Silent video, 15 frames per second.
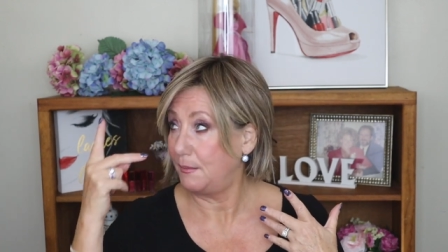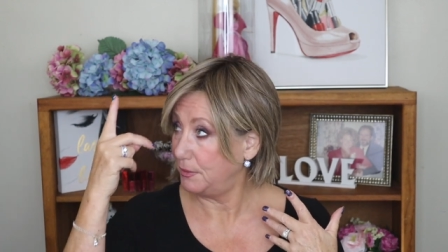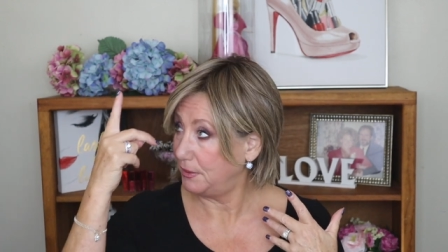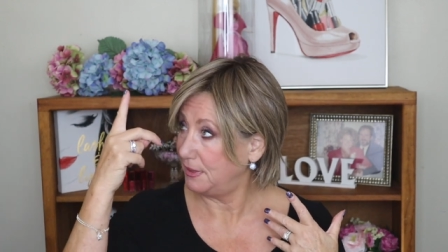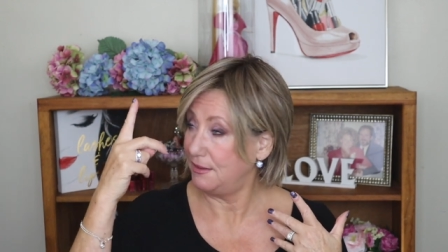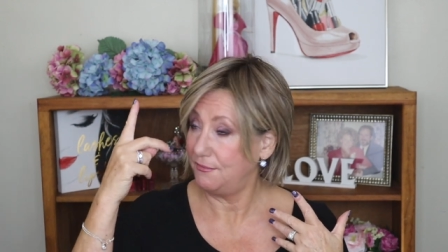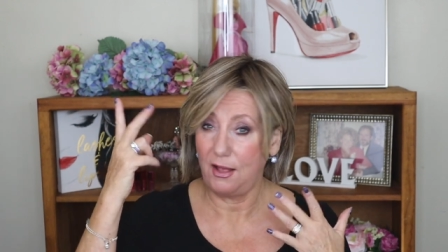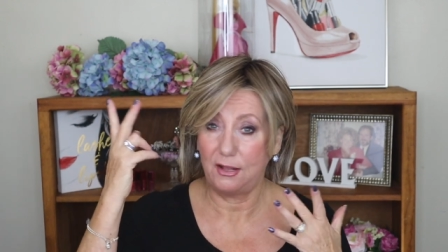I
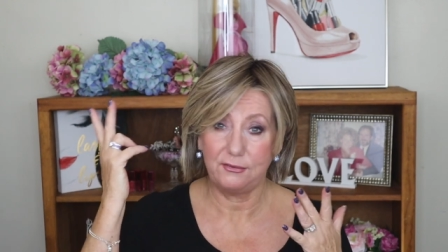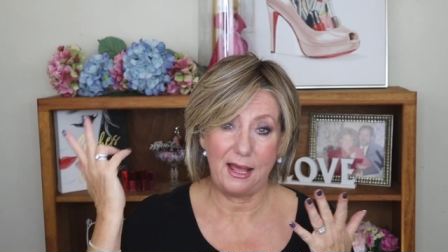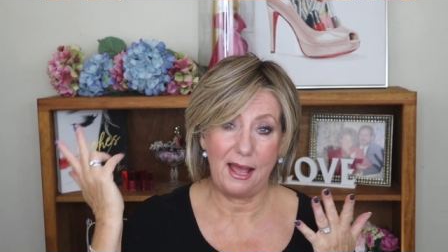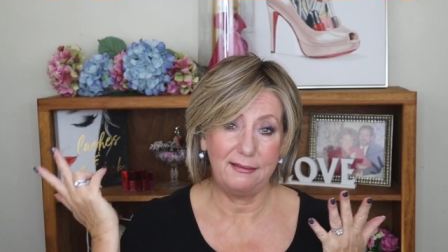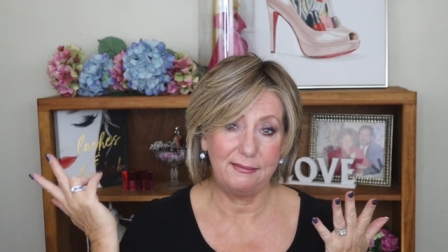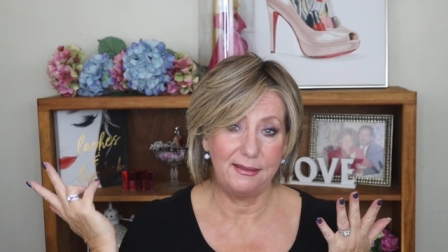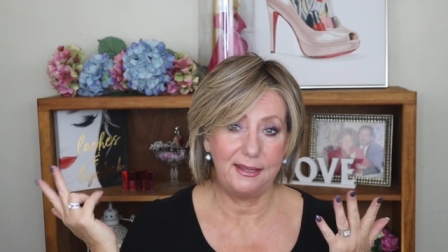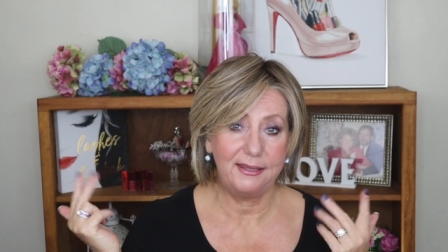believe
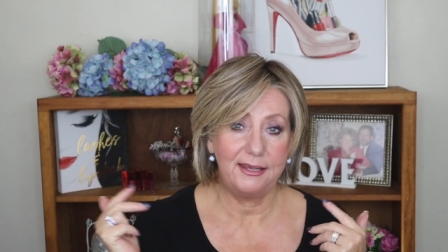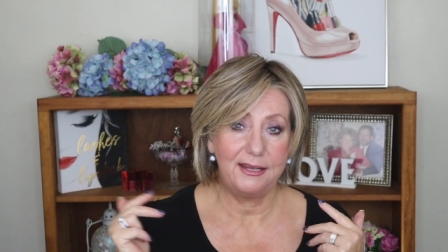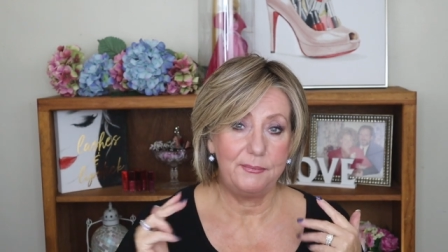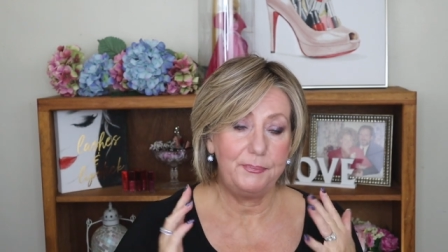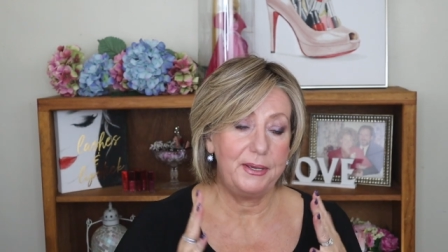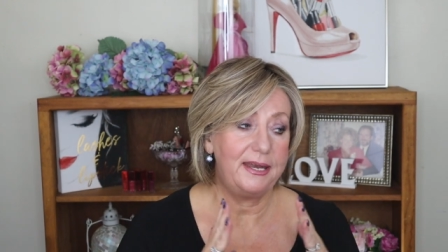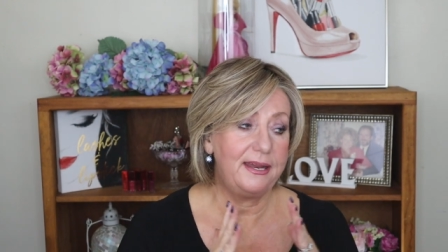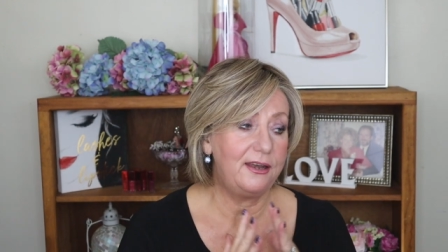I'll link
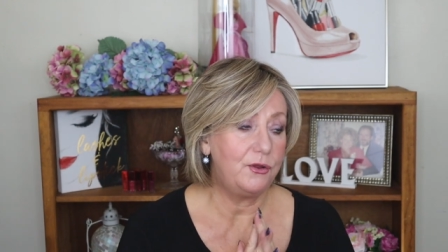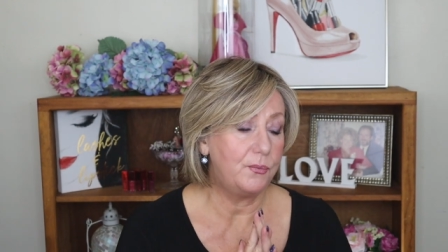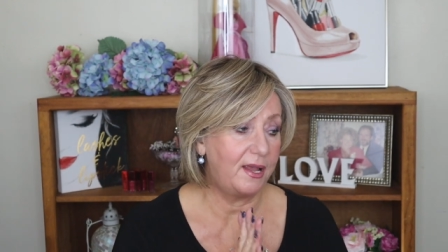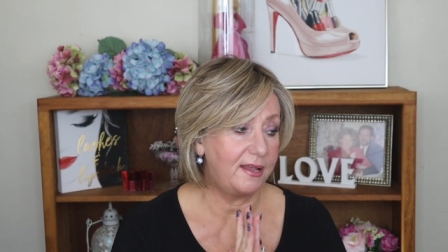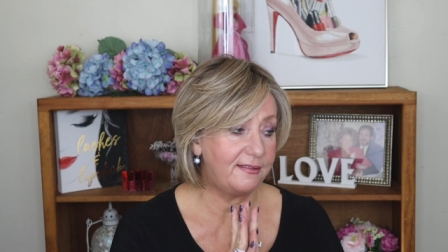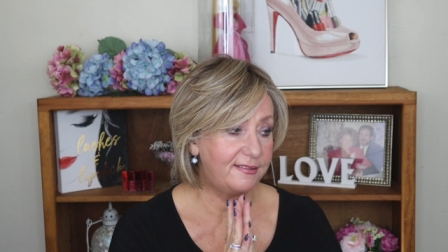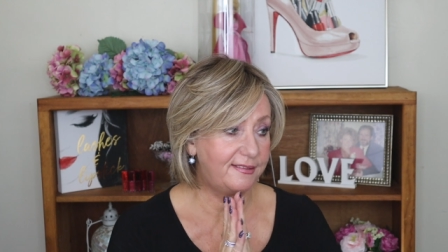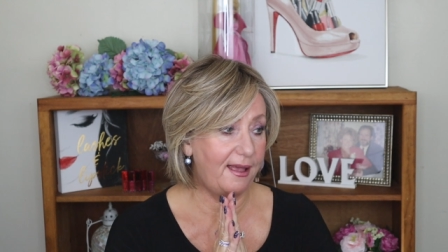it. But
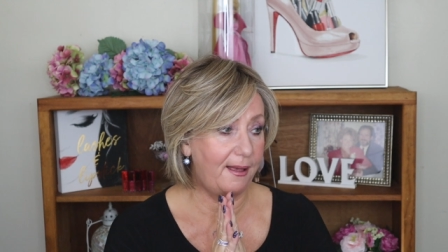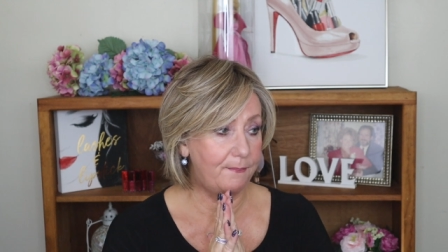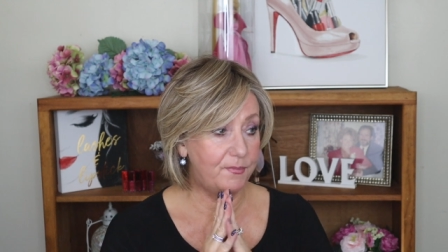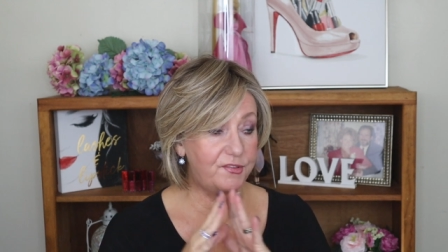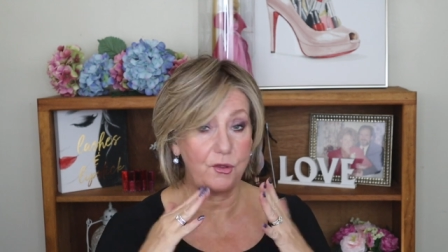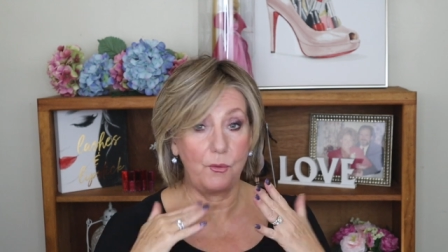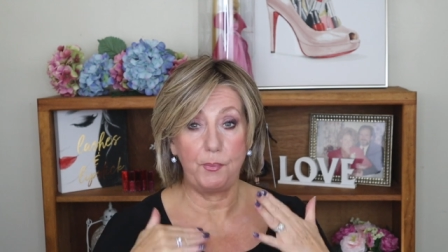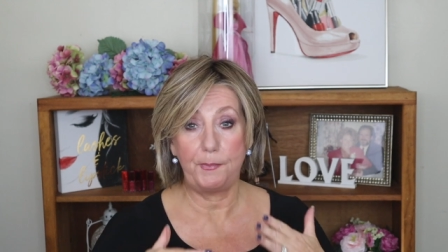anyways,
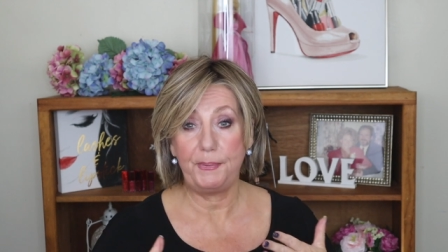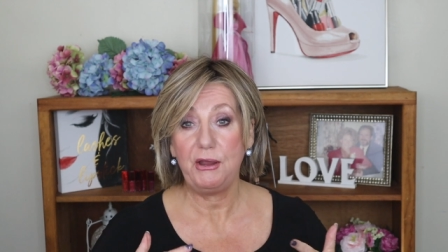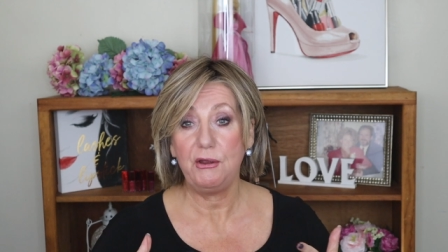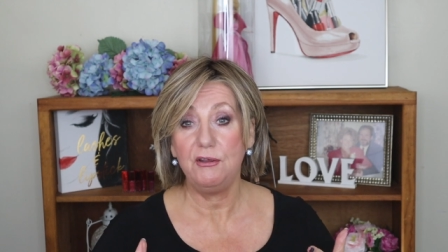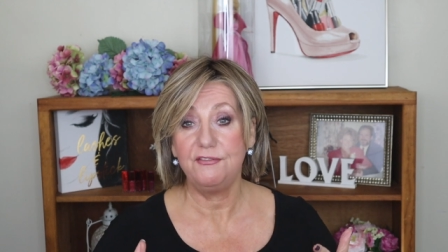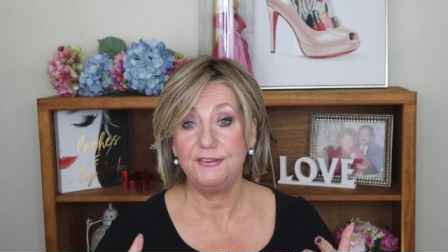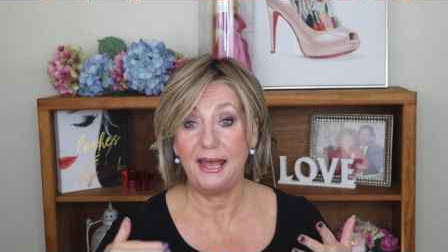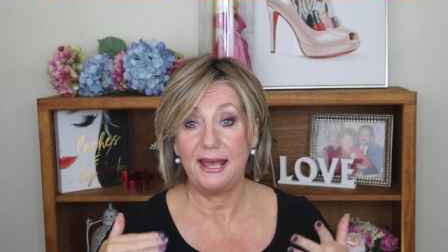so
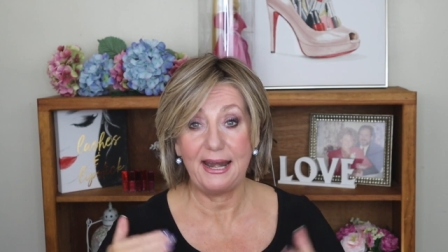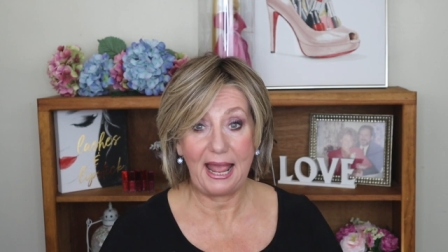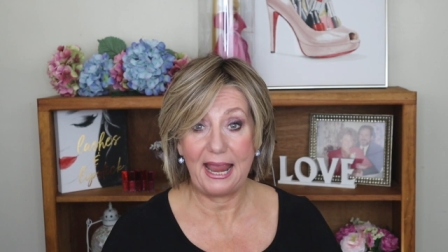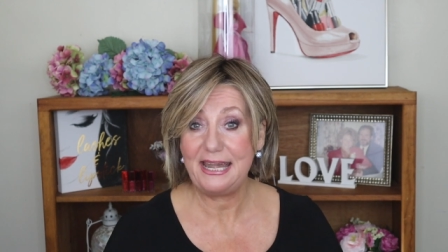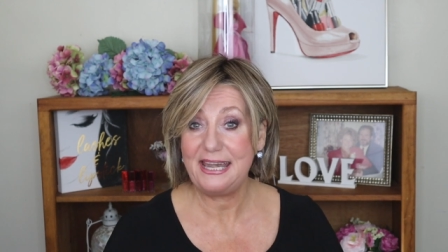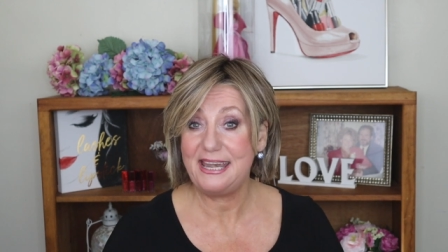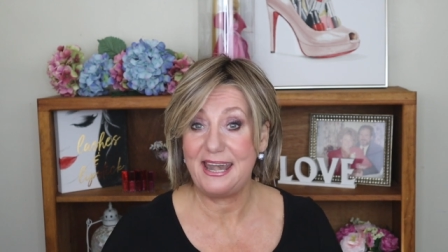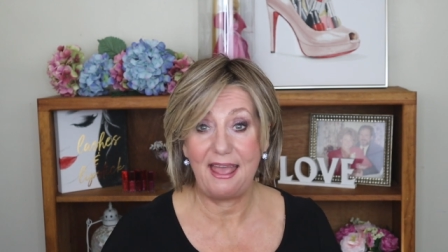preparing for that,
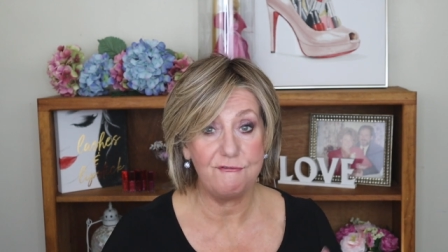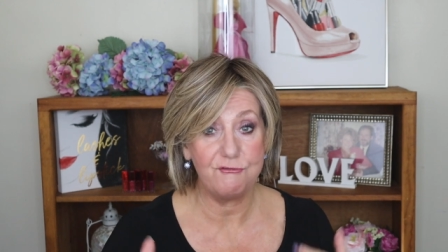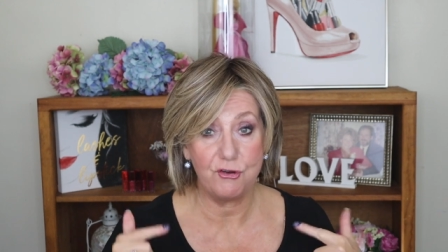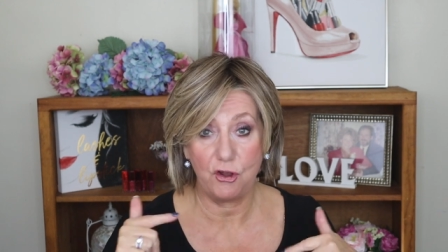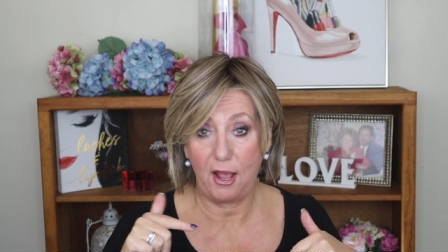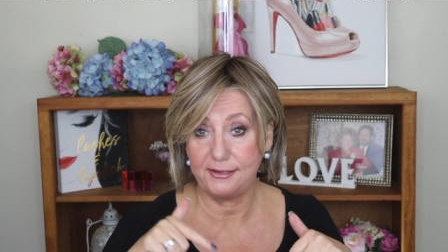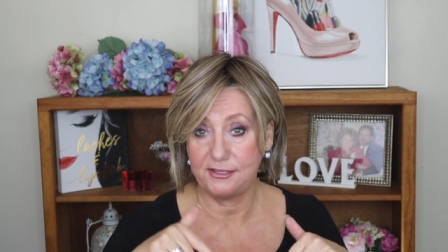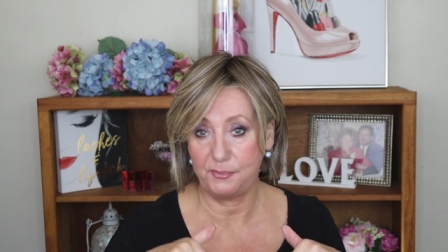I
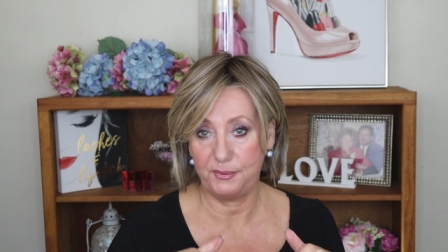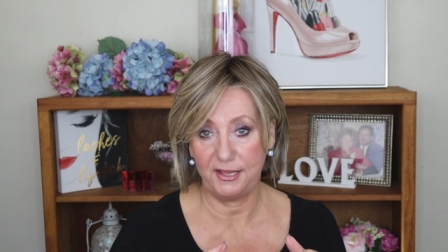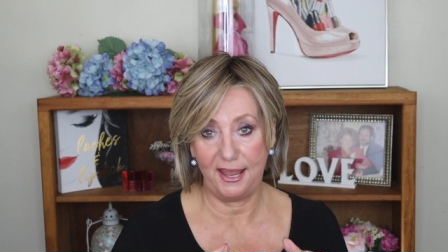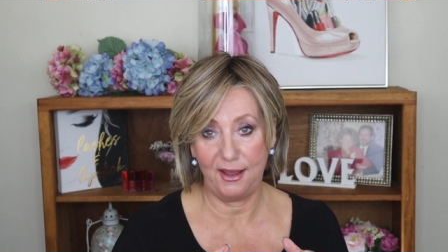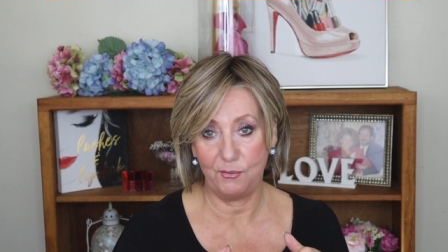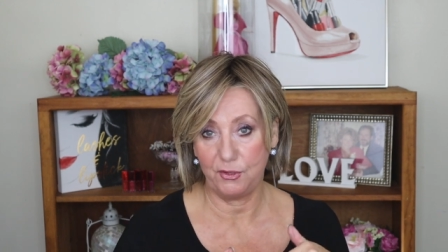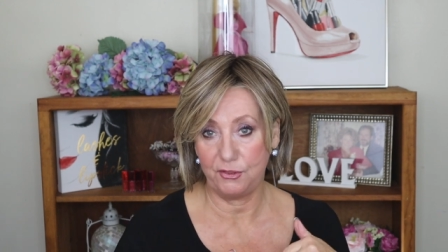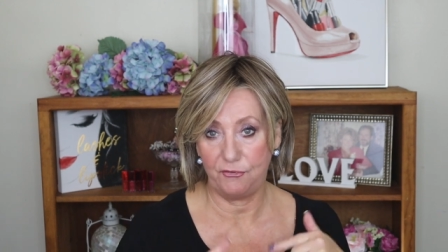never got to
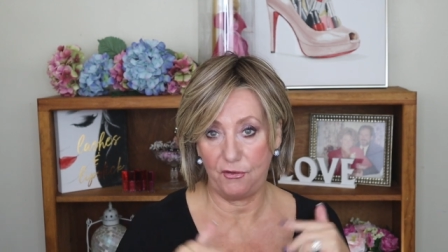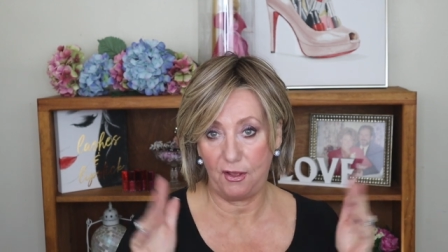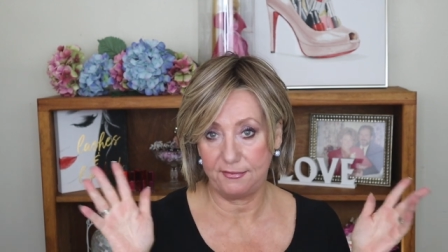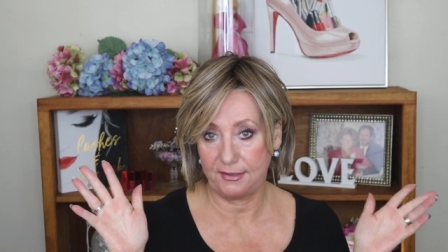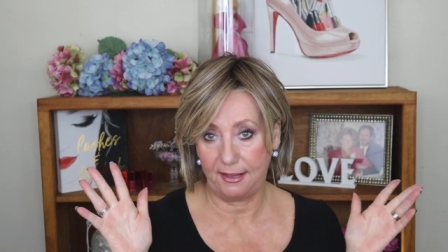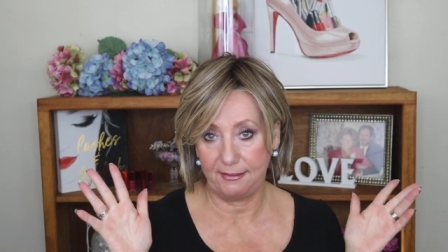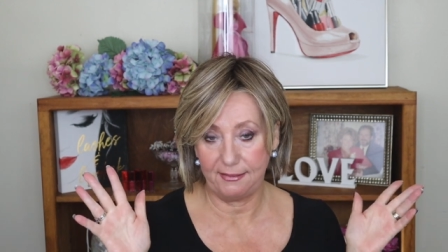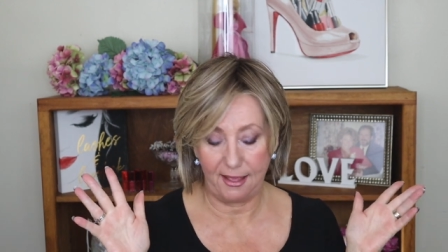play with the
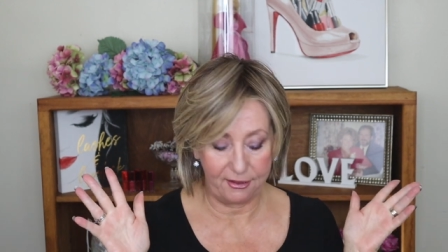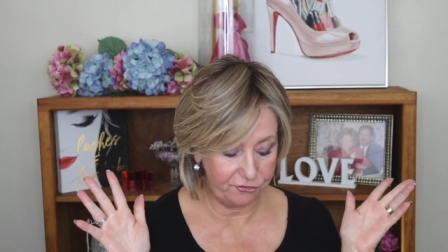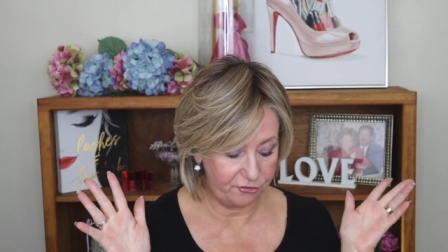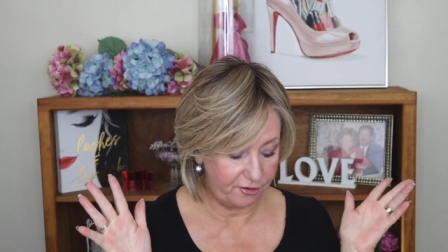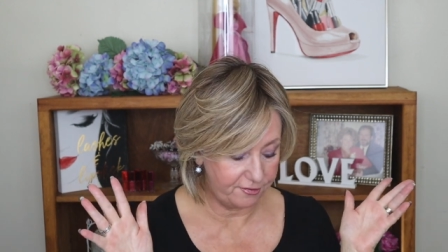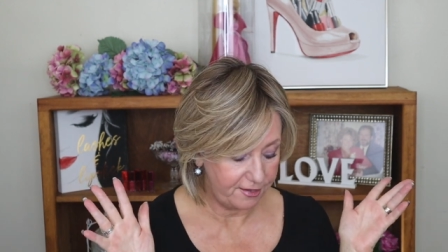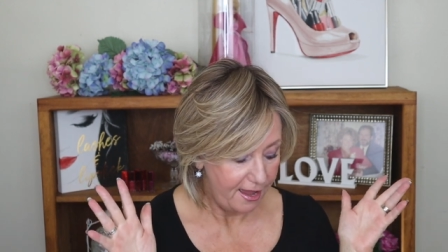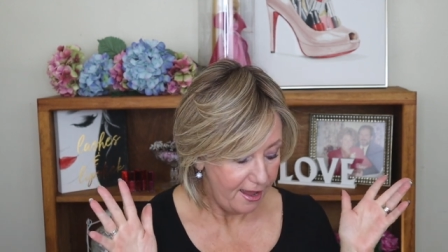false
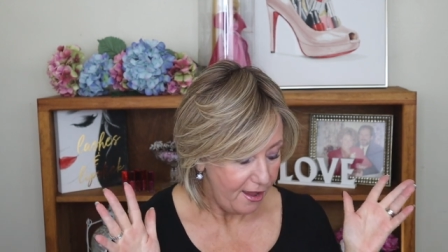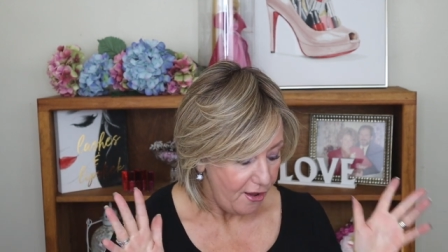eyelashes.